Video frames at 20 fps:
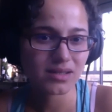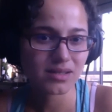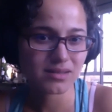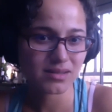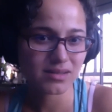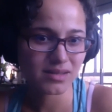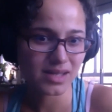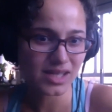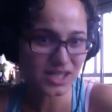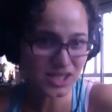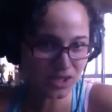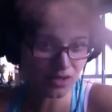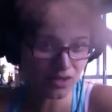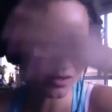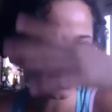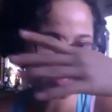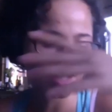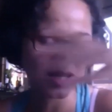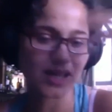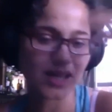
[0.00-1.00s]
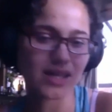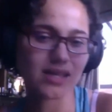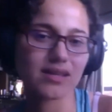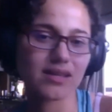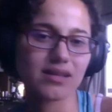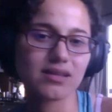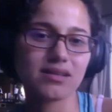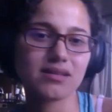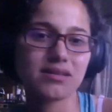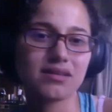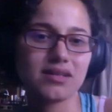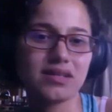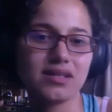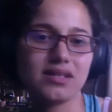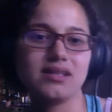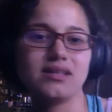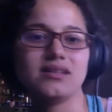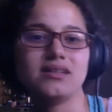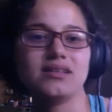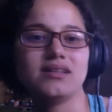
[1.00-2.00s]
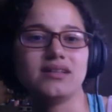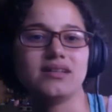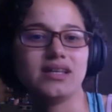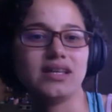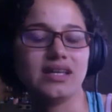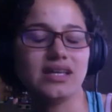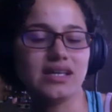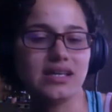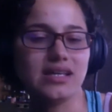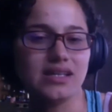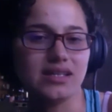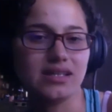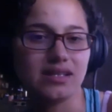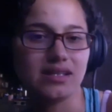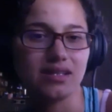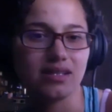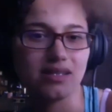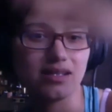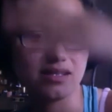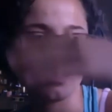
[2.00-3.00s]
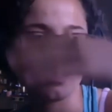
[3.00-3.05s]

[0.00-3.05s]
history, like in